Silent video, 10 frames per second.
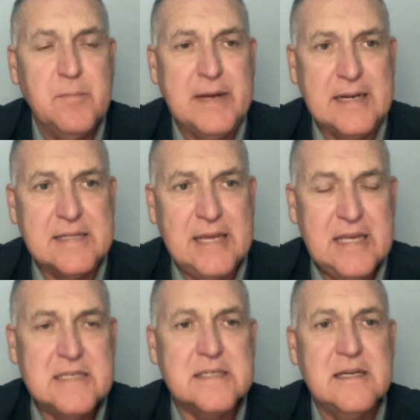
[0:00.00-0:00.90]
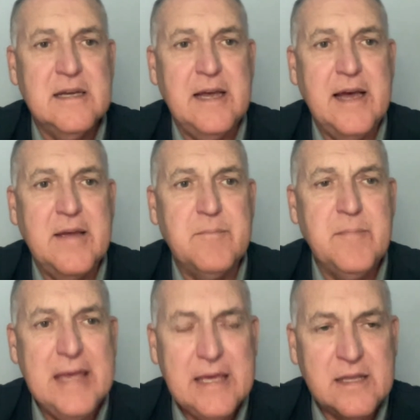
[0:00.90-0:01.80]
But it is a
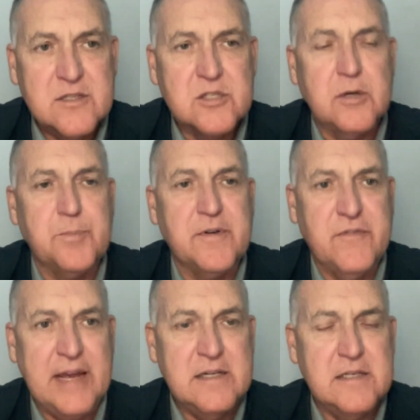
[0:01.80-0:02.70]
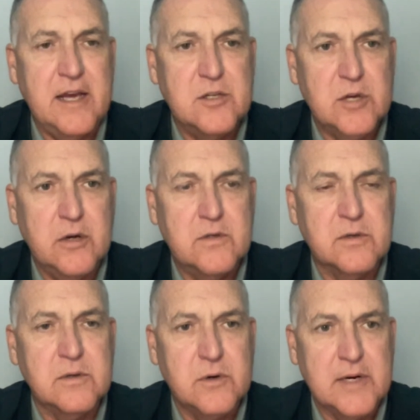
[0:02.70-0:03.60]
means to prevent a
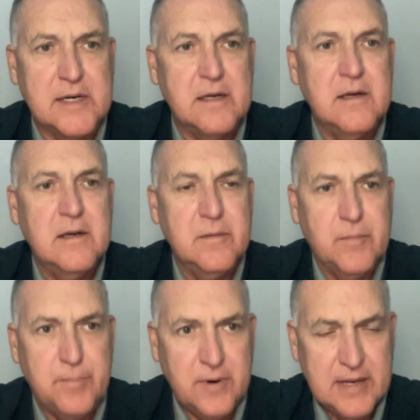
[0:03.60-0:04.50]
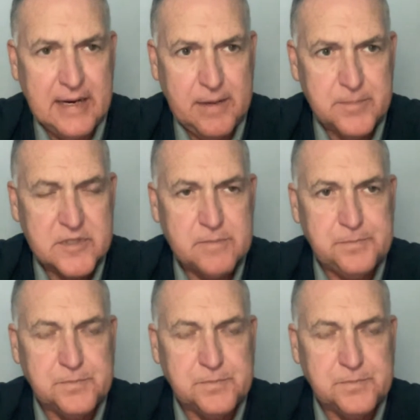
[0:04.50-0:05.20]
total grid collapse.